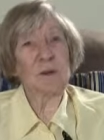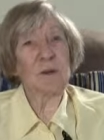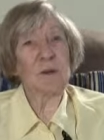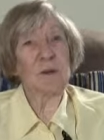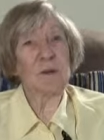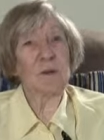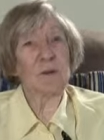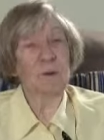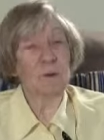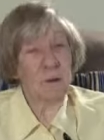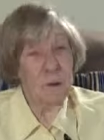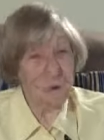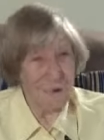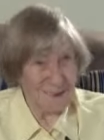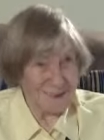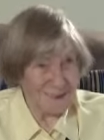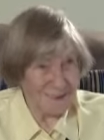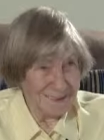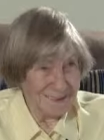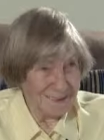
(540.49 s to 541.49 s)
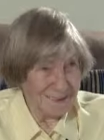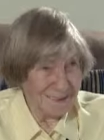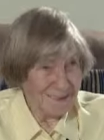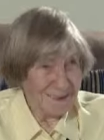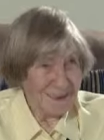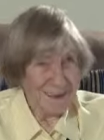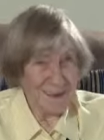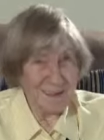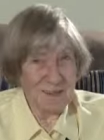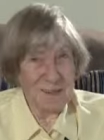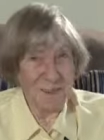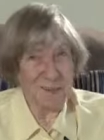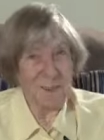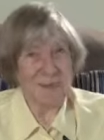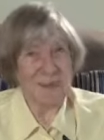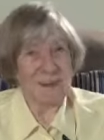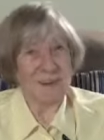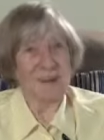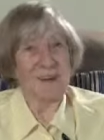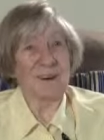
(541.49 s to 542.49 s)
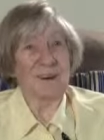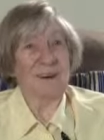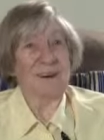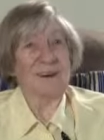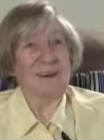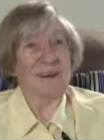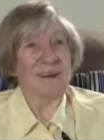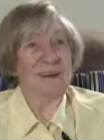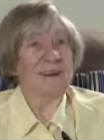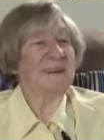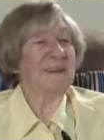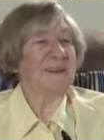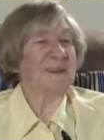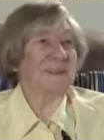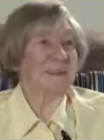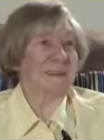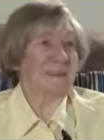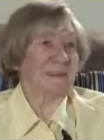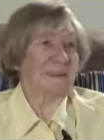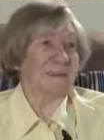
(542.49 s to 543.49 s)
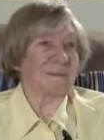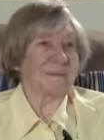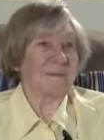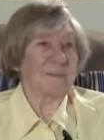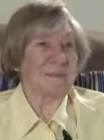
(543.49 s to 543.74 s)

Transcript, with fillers: do good and doeth it not, it is sin."